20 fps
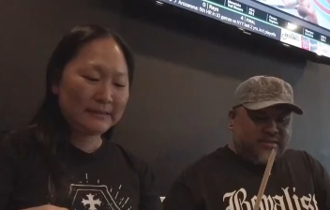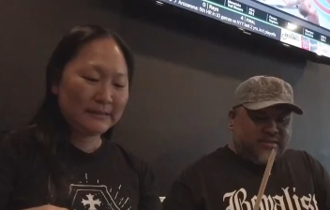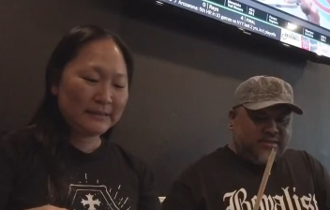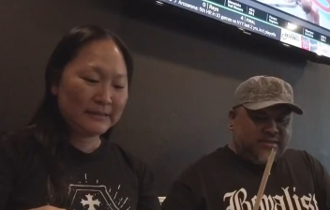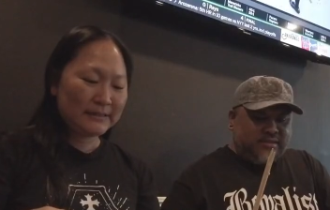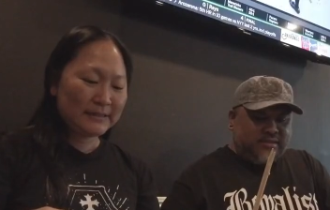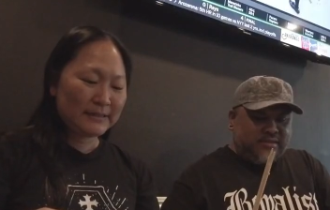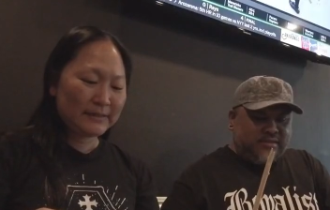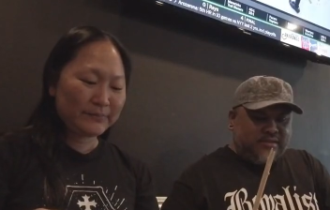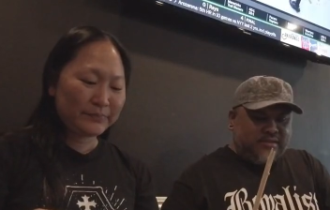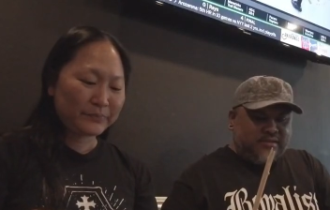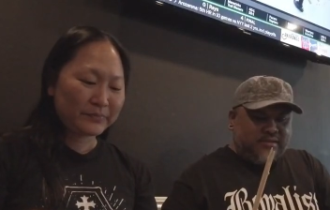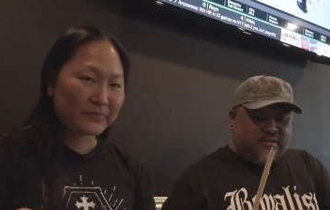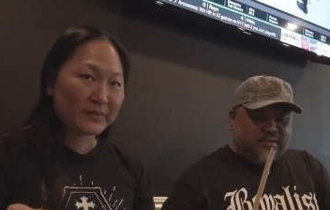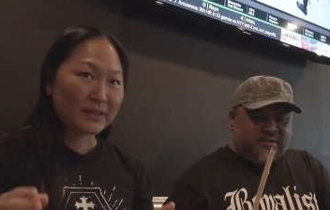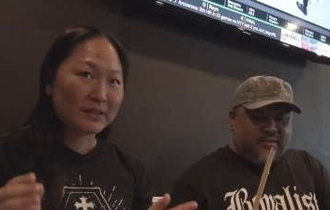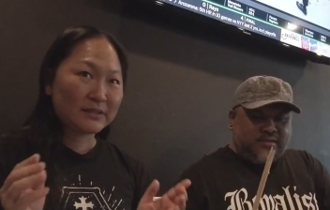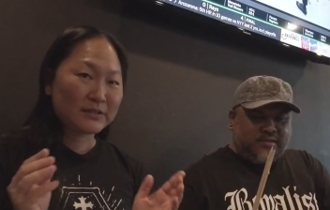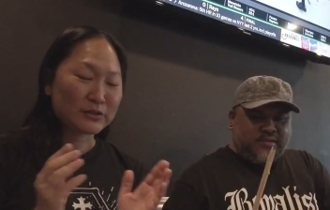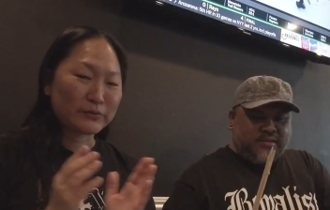
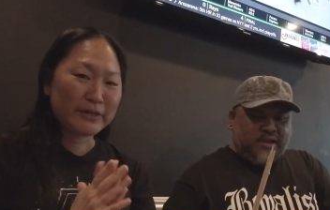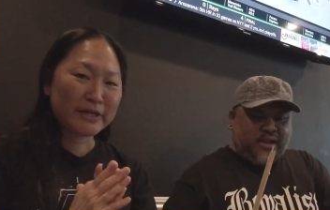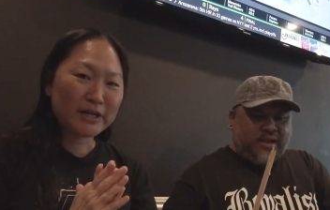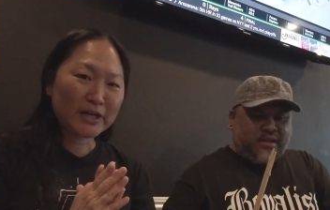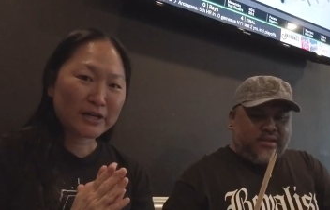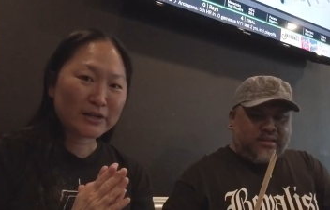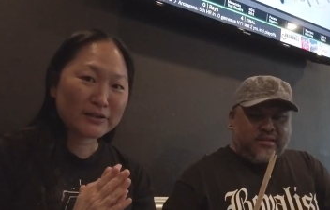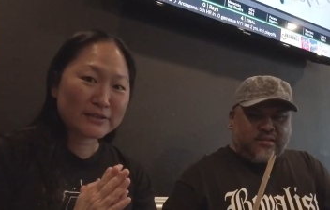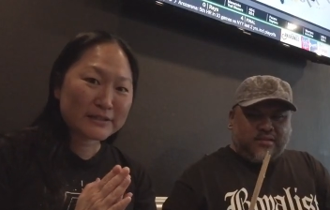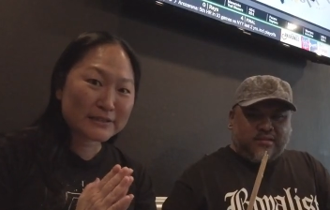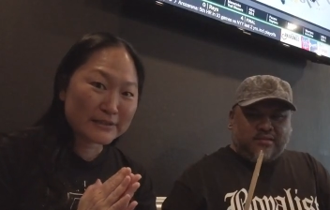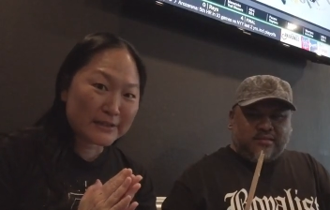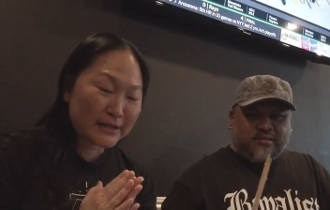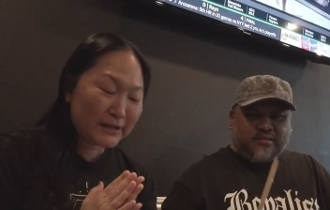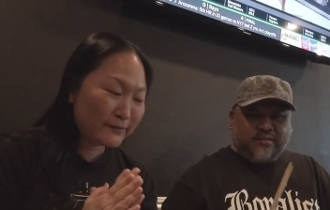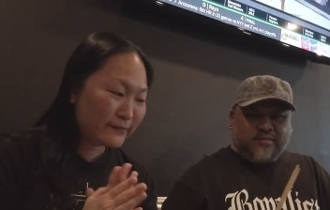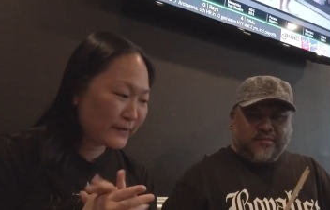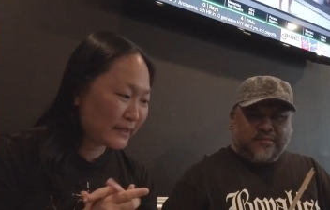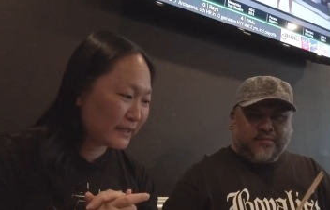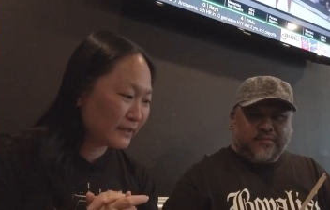Speaker 1: So We got our
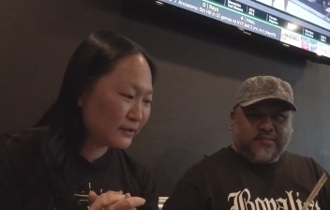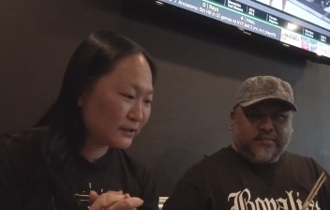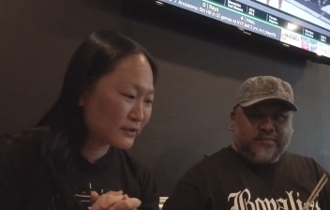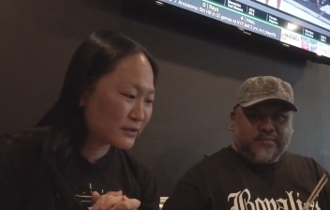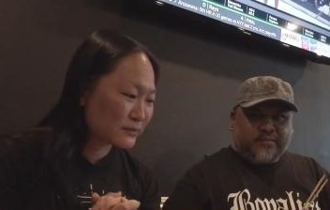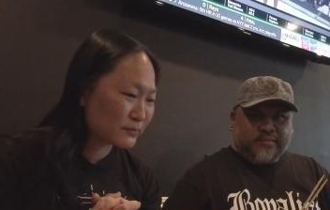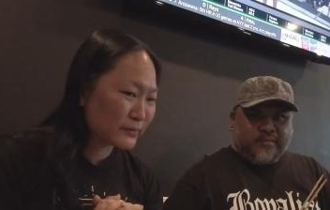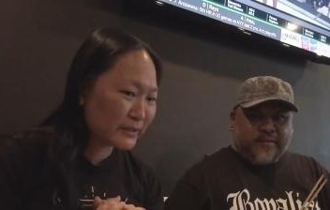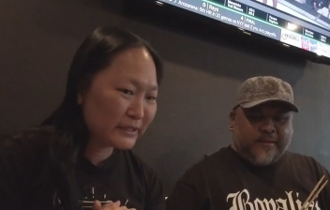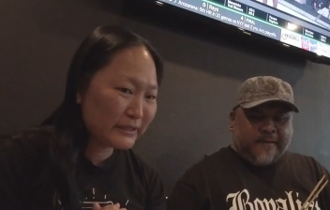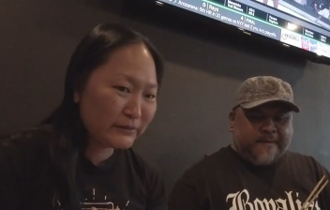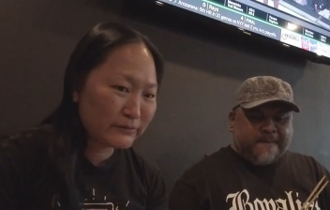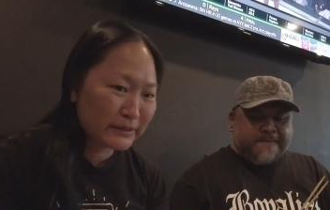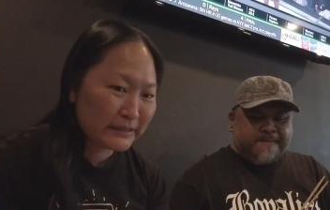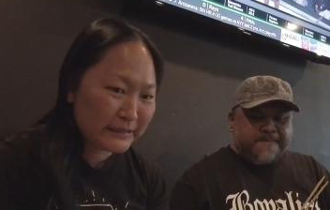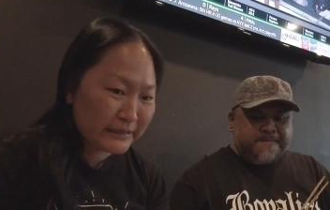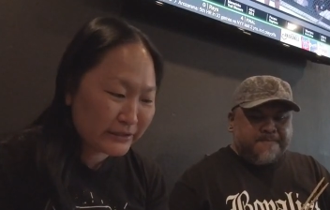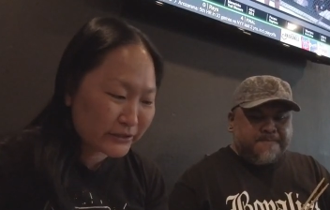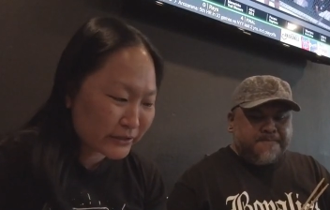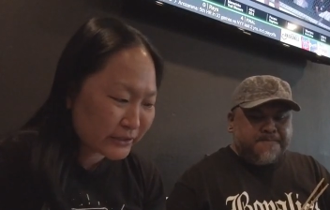stuff and it looks really
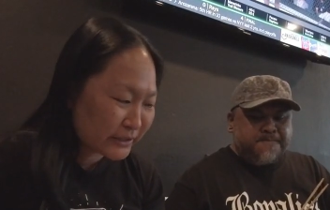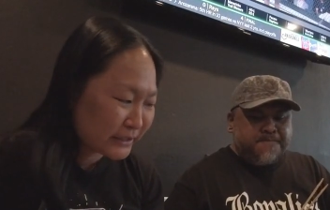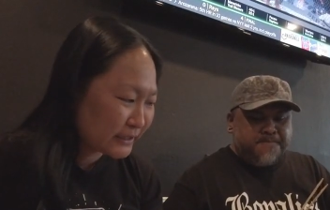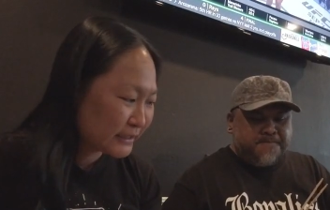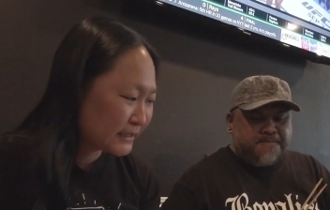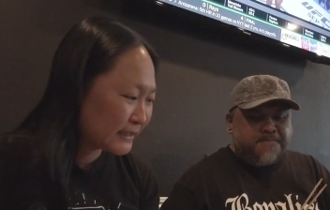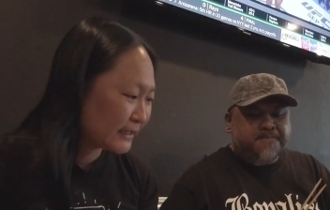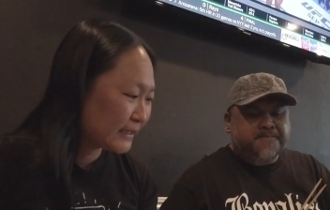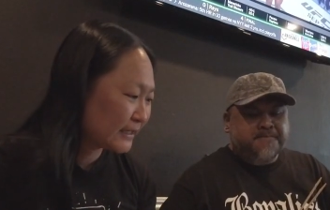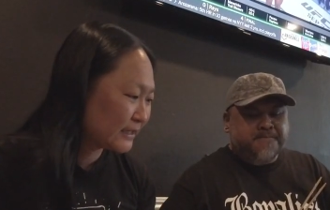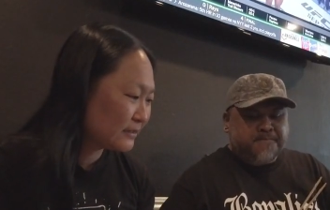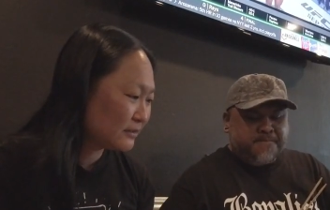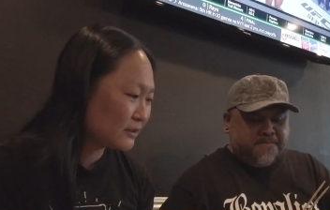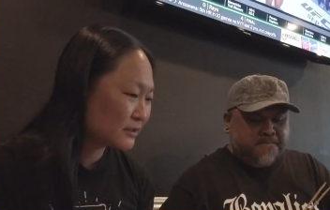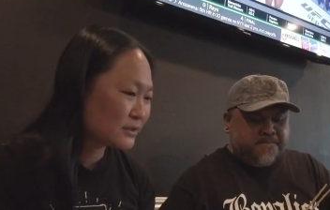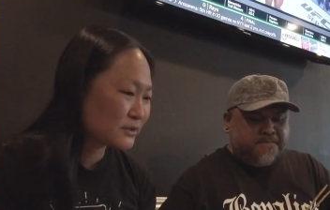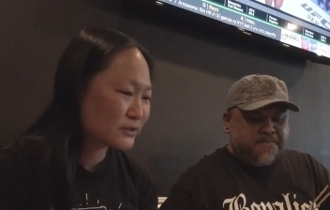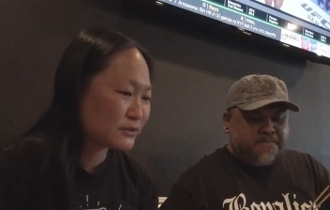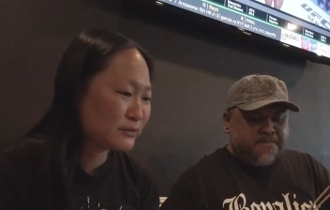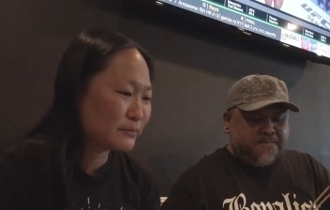really good mm. and
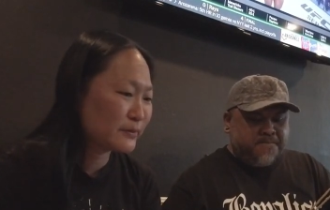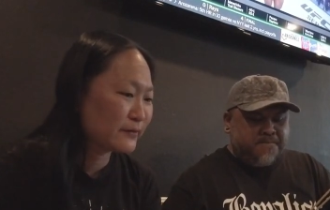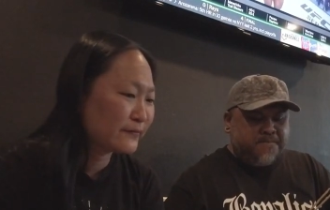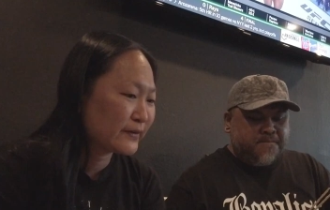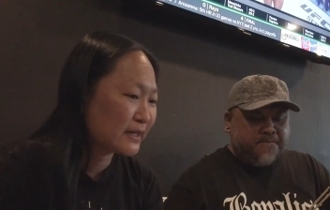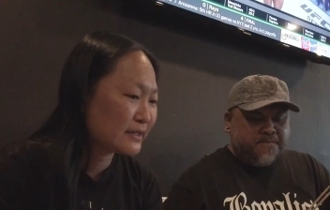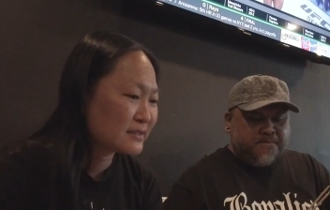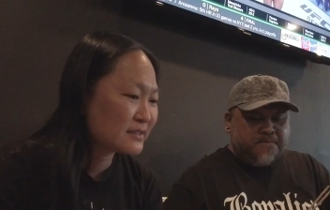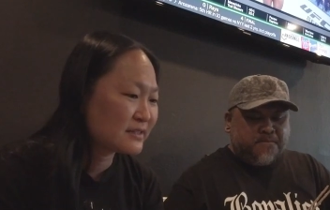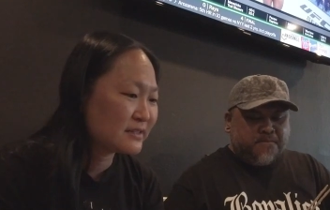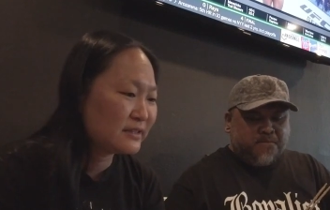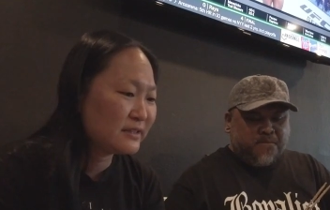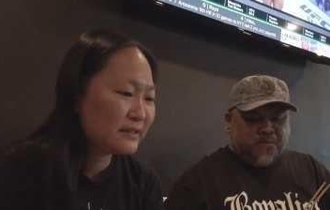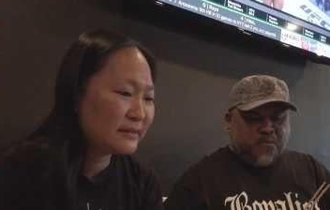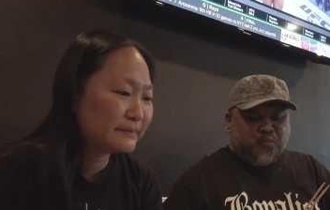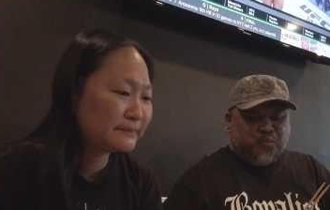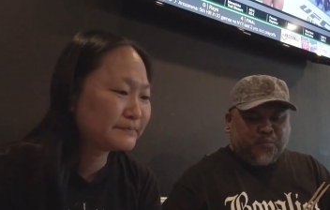looks super fancy.